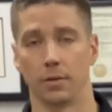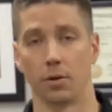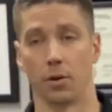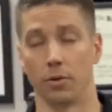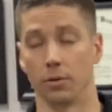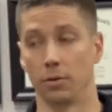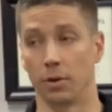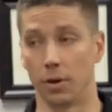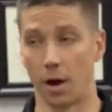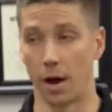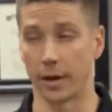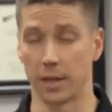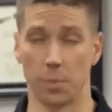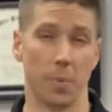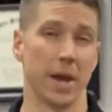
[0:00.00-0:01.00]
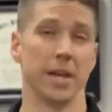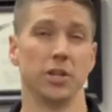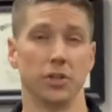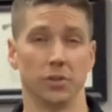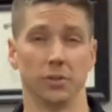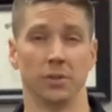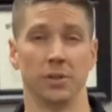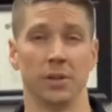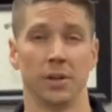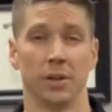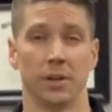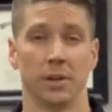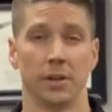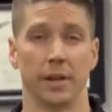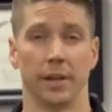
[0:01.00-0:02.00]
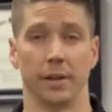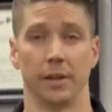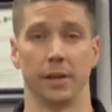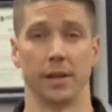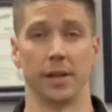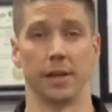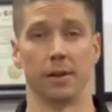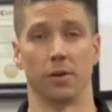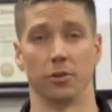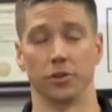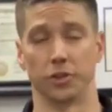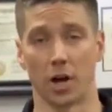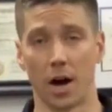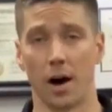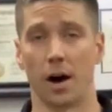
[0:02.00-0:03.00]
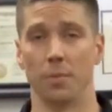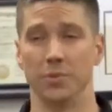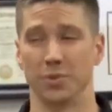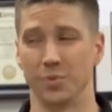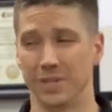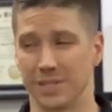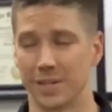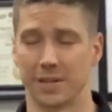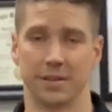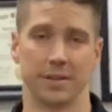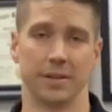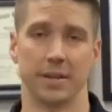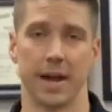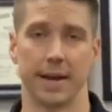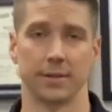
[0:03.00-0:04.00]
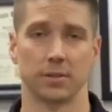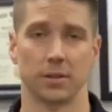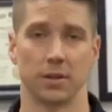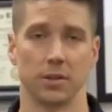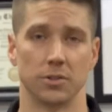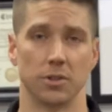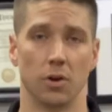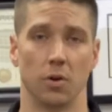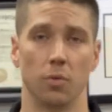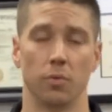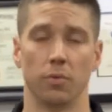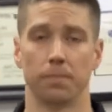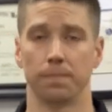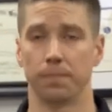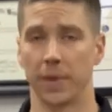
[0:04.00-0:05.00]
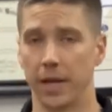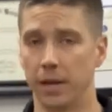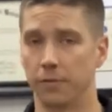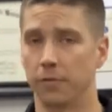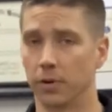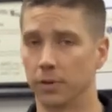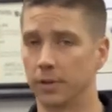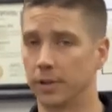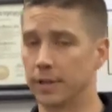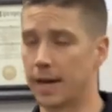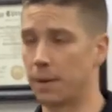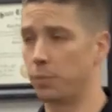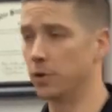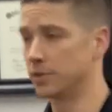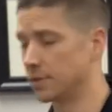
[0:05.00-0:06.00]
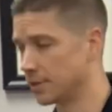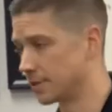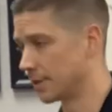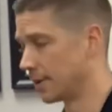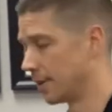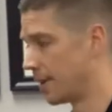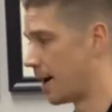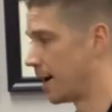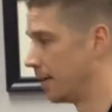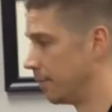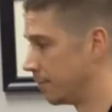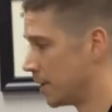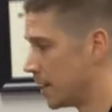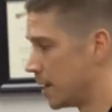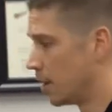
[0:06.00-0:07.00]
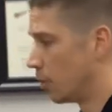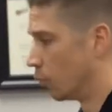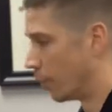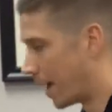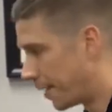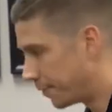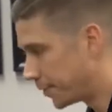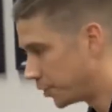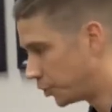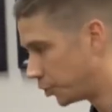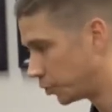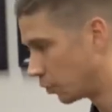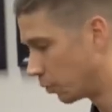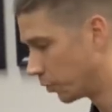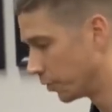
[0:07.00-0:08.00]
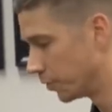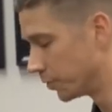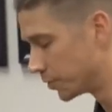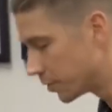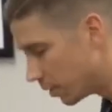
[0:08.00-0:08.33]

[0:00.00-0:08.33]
our occupation and our jobs, we sit at a desk. So inadvertently, that puts us in a lot of rounded shoulders,